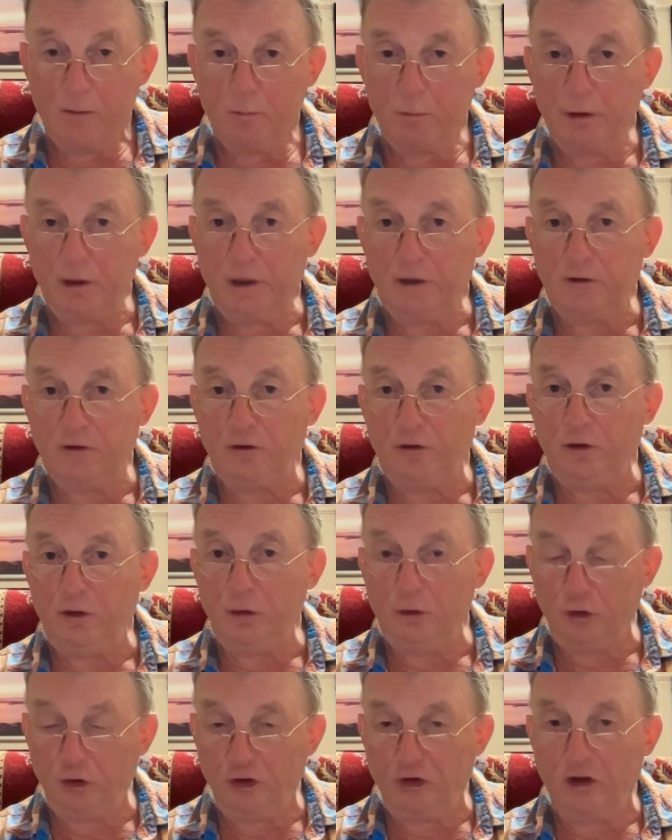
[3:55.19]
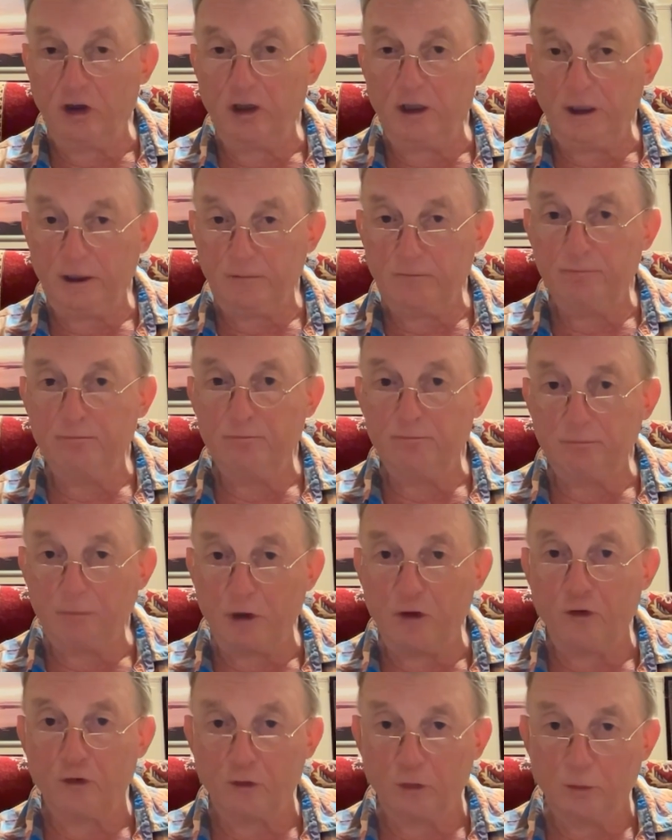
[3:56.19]
But it's usually
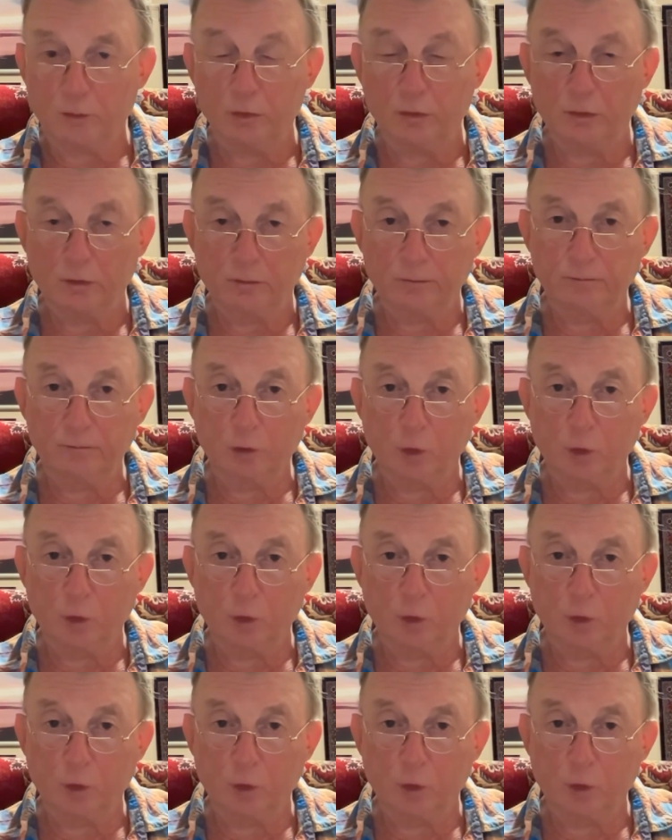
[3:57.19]
measurable